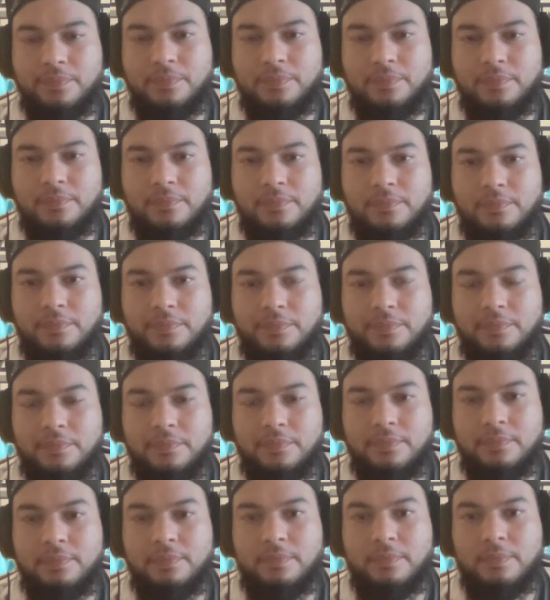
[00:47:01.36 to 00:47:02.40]

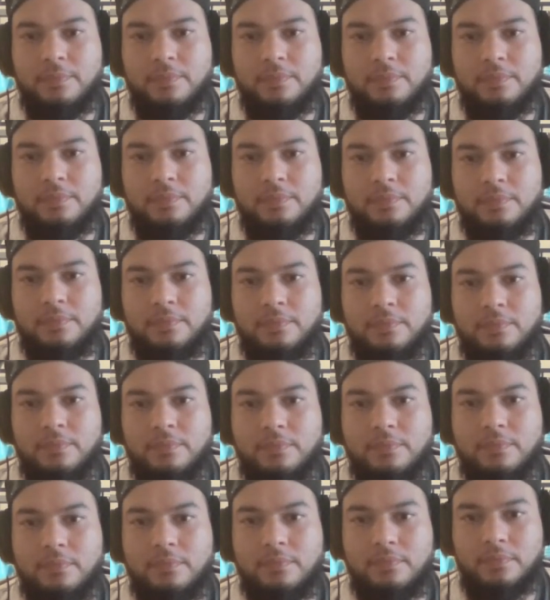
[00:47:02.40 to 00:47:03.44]

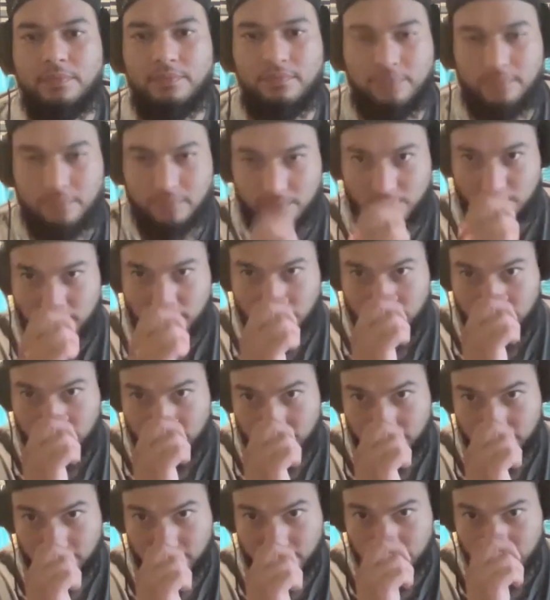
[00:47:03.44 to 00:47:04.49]

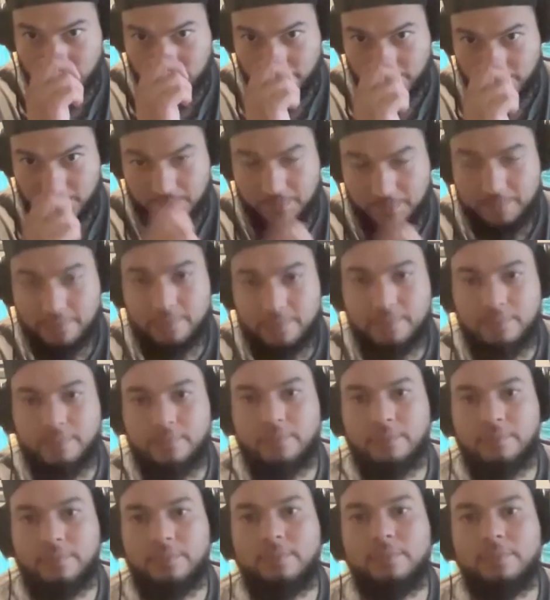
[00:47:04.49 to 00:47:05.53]

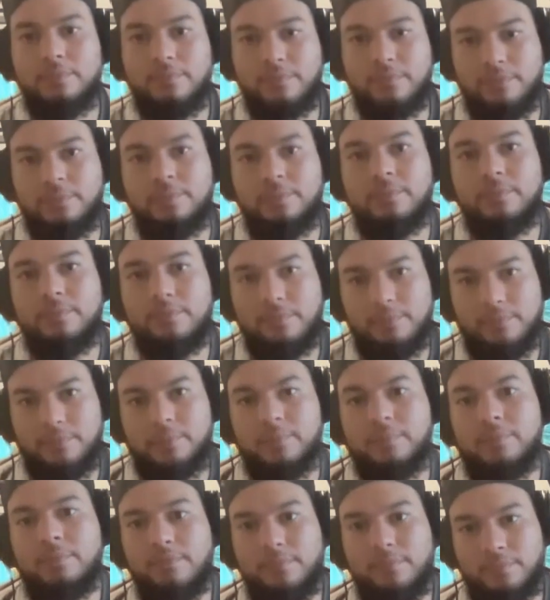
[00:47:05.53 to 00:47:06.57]

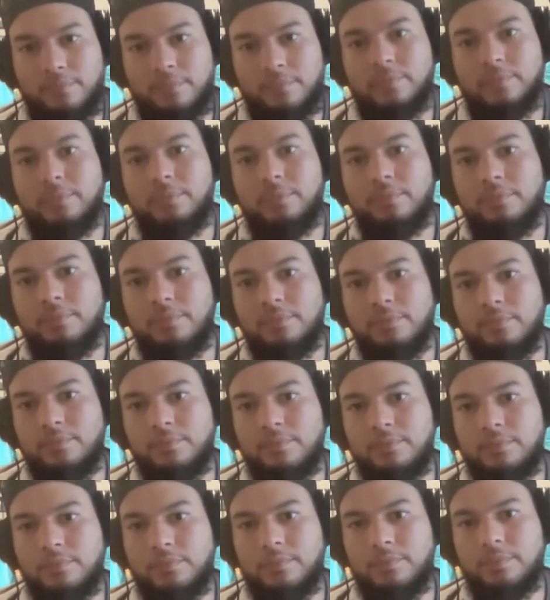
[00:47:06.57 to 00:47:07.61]

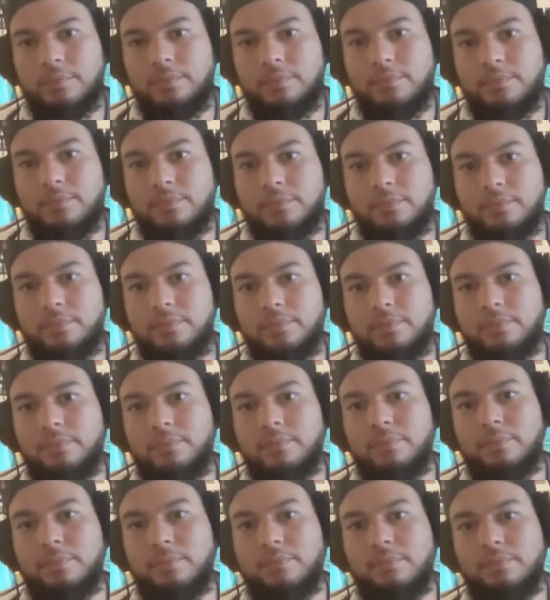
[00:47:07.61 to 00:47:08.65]

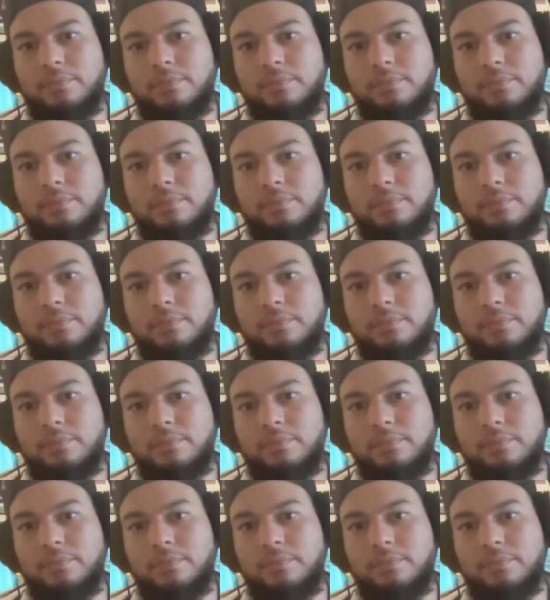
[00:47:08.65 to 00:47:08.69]
[no speech]